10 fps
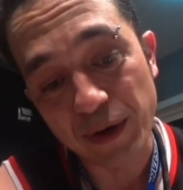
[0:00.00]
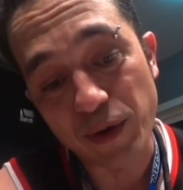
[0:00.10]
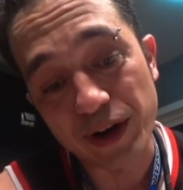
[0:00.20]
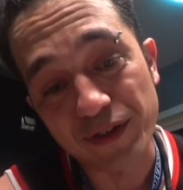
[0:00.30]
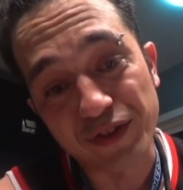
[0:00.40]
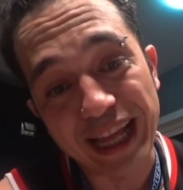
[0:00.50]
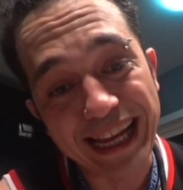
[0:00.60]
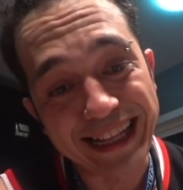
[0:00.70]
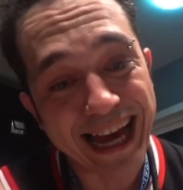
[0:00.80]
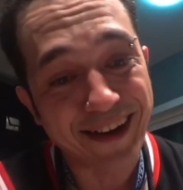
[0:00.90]
would have
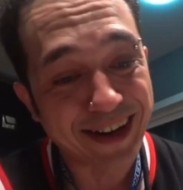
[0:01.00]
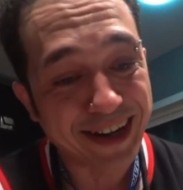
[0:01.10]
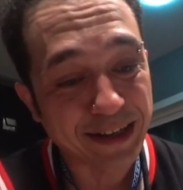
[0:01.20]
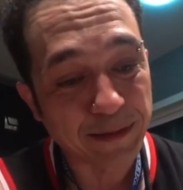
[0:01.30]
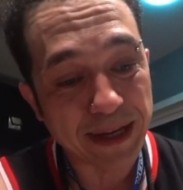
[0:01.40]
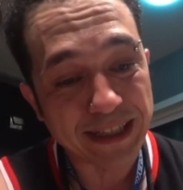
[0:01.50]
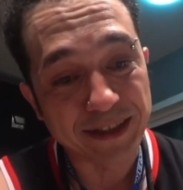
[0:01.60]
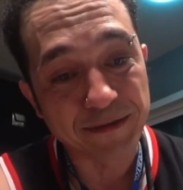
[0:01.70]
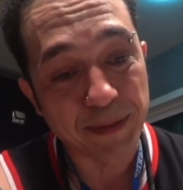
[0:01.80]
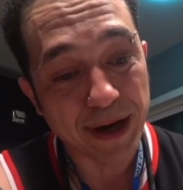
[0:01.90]
laid down an
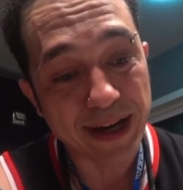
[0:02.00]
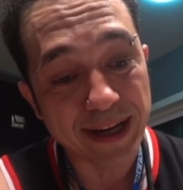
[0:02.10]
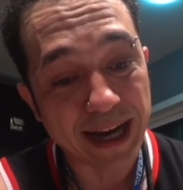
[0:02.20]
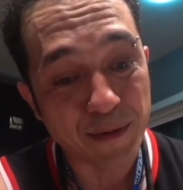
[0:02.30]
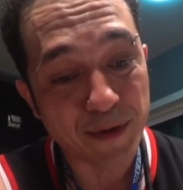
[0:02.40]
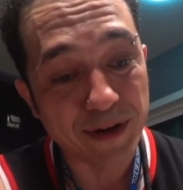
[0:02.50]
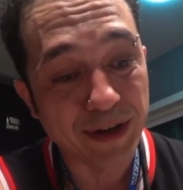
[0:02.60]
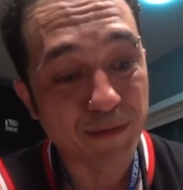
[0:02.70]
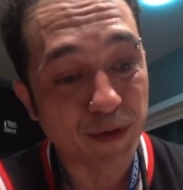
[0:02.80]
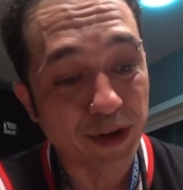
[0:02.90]
expensive bike, I would have
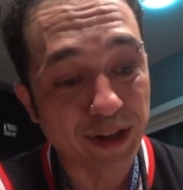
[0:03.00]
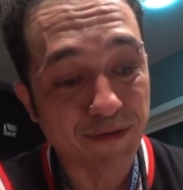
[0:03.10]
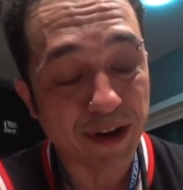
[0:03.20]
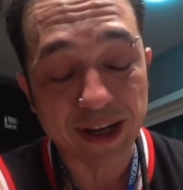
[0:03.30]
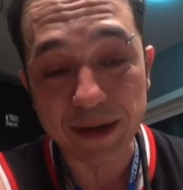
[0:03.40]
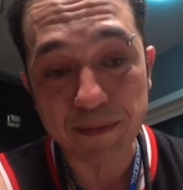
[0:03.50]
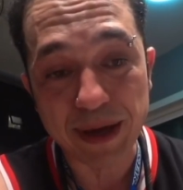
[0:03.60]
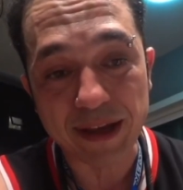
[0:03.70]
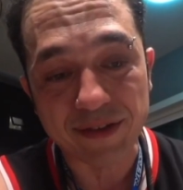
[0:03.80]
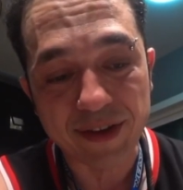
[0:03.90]
been really fucking
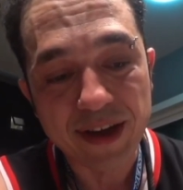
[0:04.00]
pissed.